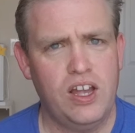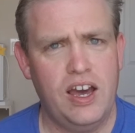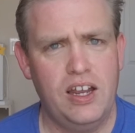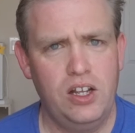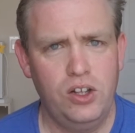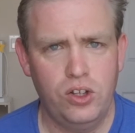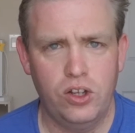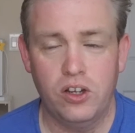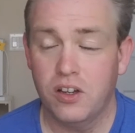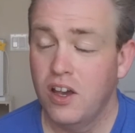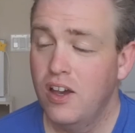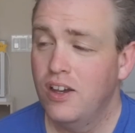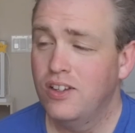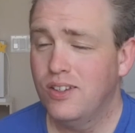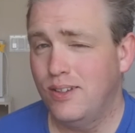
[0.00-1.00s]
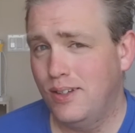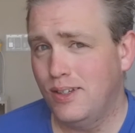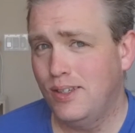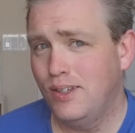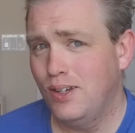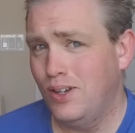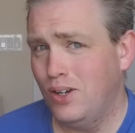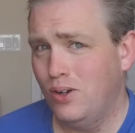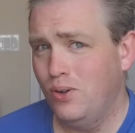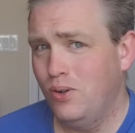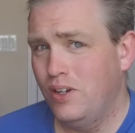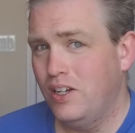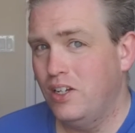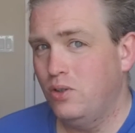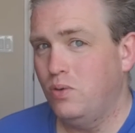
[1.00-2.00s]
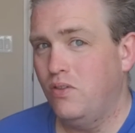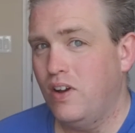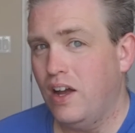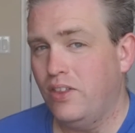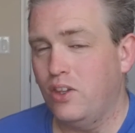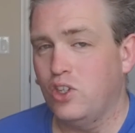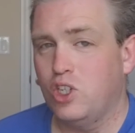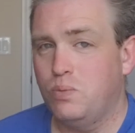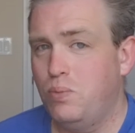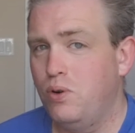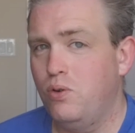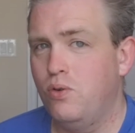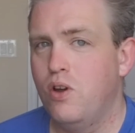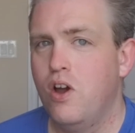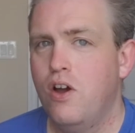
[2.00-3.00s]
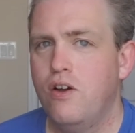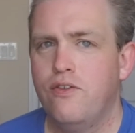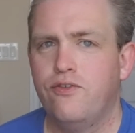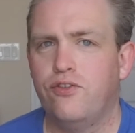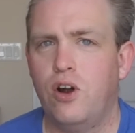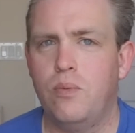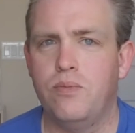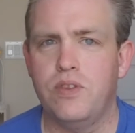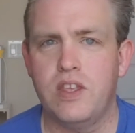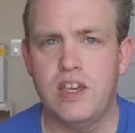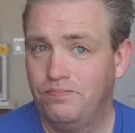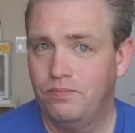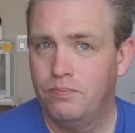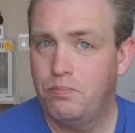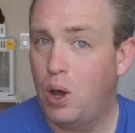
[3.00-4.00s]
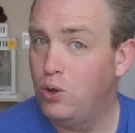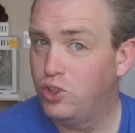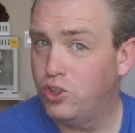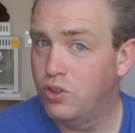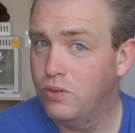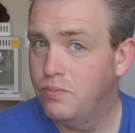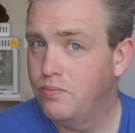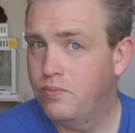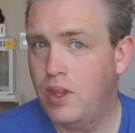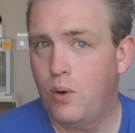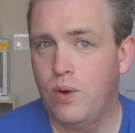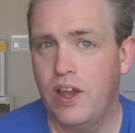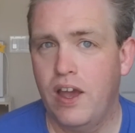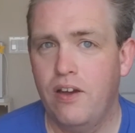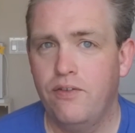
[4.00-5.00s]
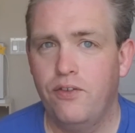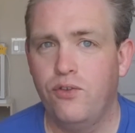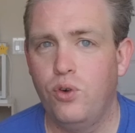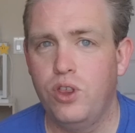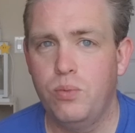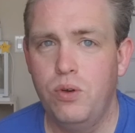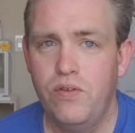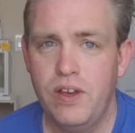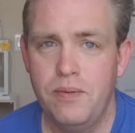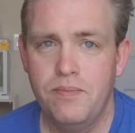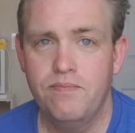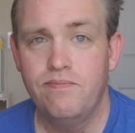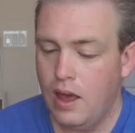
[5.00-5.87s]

kind of look. So just so you know who it is, we've got the spoon from the poster that we have for the movie.